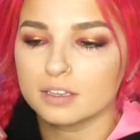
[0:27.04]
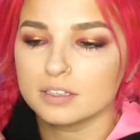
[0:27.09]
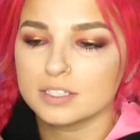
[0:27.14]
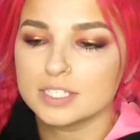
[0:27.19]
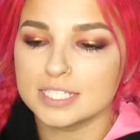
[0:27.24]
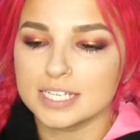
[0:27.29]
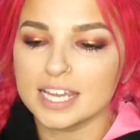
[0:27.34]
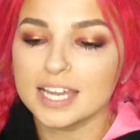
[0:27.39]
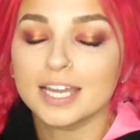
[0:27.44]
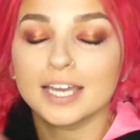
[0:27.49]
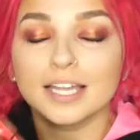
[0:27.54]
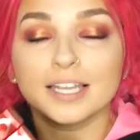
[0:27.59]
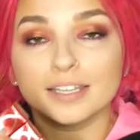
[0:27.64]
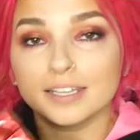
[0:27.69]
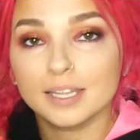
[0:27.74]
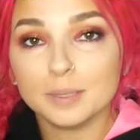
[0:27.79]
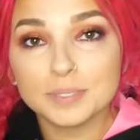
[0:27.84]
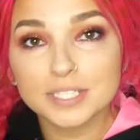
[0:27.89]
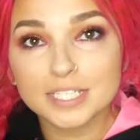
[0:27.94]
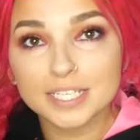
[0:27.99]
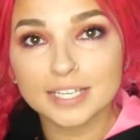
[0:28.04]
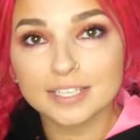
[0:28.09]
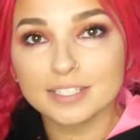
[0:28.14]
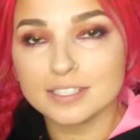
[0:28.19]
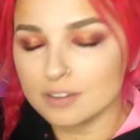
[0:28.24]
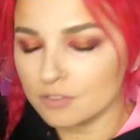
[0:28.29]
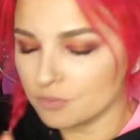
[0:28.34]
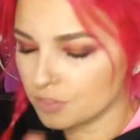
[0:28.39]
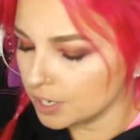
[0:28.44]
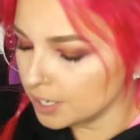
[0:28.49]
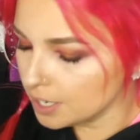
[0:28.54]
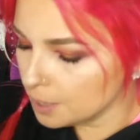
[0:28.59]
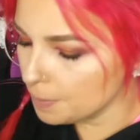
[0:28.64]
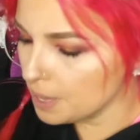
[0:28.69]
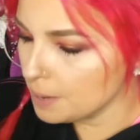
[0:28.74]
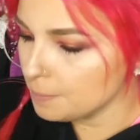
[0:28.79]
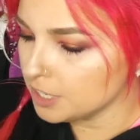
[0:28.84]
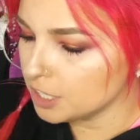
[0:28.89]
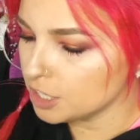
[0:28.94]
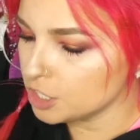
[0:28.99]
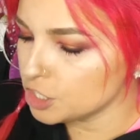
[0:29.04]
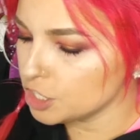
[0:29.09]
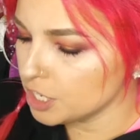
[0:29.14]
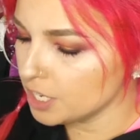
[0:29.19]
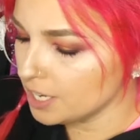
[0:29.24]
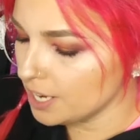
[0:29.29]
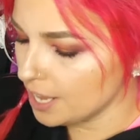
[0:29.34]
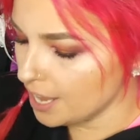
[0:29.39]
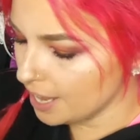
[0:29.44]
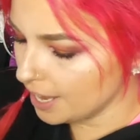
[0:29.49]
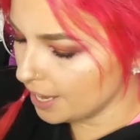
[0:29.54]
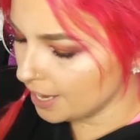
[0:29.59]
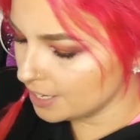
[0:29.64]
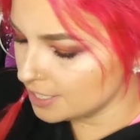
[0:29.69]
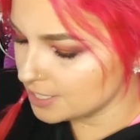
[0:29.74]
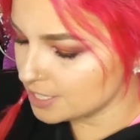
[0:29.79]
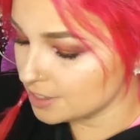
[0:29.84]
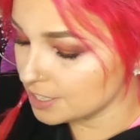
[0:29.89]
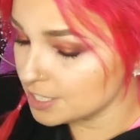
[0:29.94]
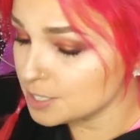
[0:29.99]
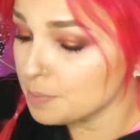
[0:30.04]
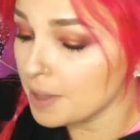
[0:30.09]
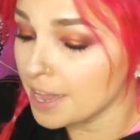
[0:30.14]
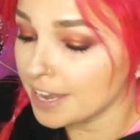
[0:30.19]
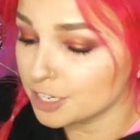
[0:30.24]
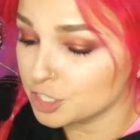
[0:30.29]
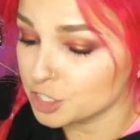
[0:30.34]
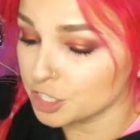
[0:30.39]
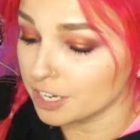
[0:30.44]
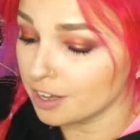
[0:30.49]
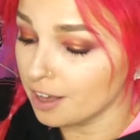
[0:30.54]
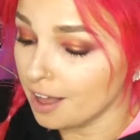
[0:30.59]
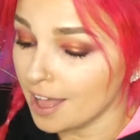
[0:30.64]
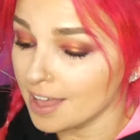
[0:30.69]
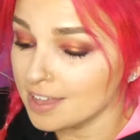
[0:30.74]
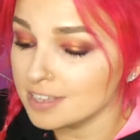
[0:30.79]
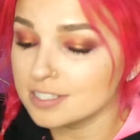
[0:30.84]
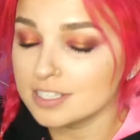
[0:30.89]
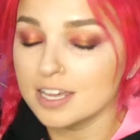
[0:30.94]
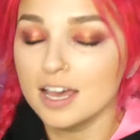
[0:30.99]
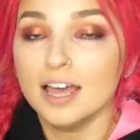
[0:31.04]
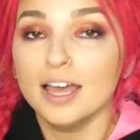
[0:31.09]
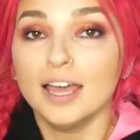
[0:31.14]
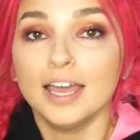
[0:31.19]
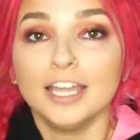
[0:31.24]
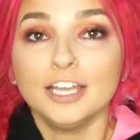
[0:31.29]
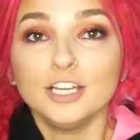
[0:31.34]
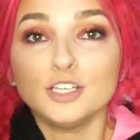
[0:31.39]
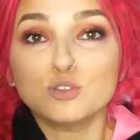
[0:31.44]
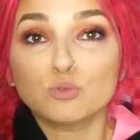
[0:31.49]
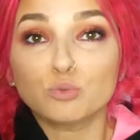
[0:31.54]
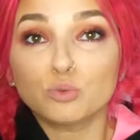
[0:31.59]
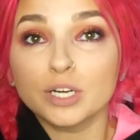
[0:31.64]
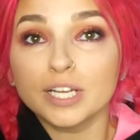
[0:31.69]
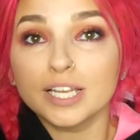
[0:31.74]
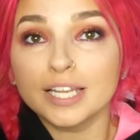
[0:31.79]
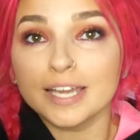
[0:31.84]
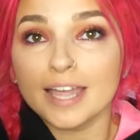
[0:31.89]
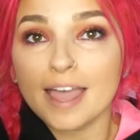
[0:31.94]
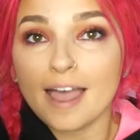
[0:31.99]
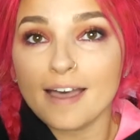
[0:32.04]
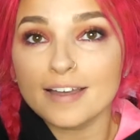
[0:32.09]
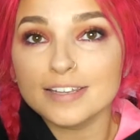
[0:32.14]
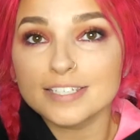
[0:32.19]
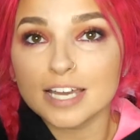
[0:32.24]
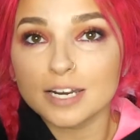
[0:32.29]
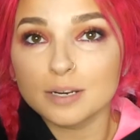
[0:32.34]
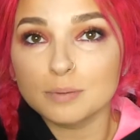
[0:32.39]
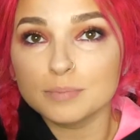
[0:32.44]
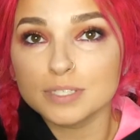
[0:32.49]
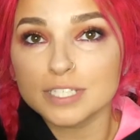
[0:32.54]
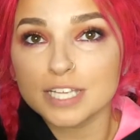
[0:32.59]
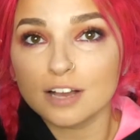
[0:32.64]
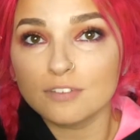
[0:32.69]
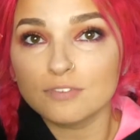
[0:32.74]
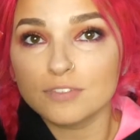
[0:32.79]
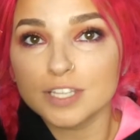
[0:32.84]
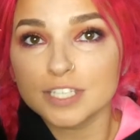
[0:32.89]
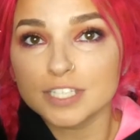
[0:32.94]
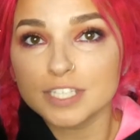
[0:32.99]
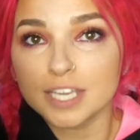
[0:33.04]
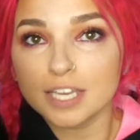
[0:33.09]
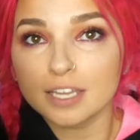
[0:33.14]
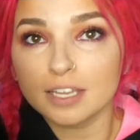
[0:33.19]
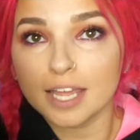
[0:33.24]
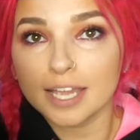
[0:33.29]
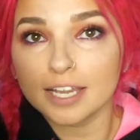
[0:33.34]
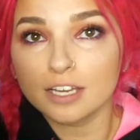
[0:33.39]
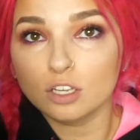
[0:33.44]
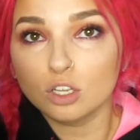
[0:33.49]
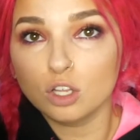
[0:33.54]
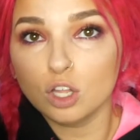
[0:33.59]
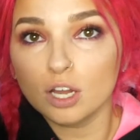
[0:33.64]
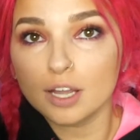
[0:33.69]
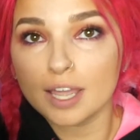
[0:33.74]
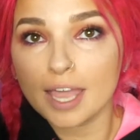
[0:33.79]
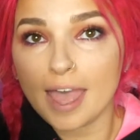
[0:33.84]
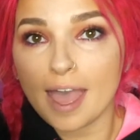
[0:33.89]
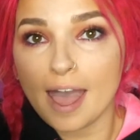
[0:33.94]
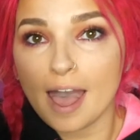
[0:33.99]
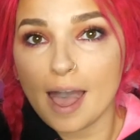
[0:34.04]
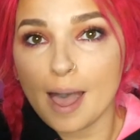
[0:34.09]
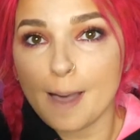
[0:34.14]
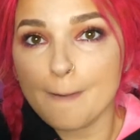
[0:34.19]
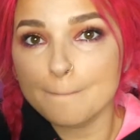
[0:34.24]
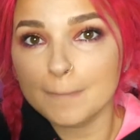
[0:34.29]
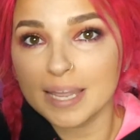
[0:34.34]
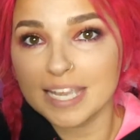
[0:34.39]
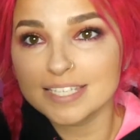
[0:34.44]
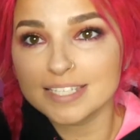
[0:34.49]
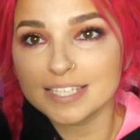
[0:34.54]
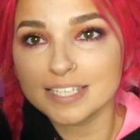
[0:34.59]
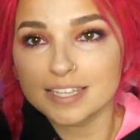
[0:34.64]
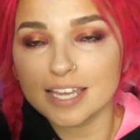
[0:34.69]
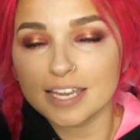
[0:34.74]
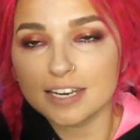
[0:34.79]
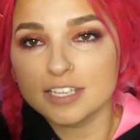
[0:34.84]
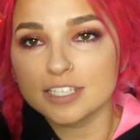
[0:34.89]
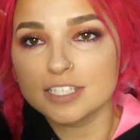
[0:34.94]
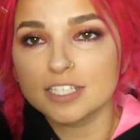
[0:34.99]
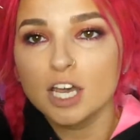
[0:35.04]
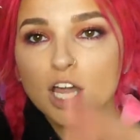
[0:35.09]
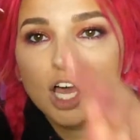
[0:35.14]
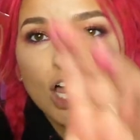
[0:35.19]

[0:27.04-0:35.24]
stick lipsticks of the lip ammunition. And this packaging, guys, he has really outdone himself this year. Like, look how amazing that is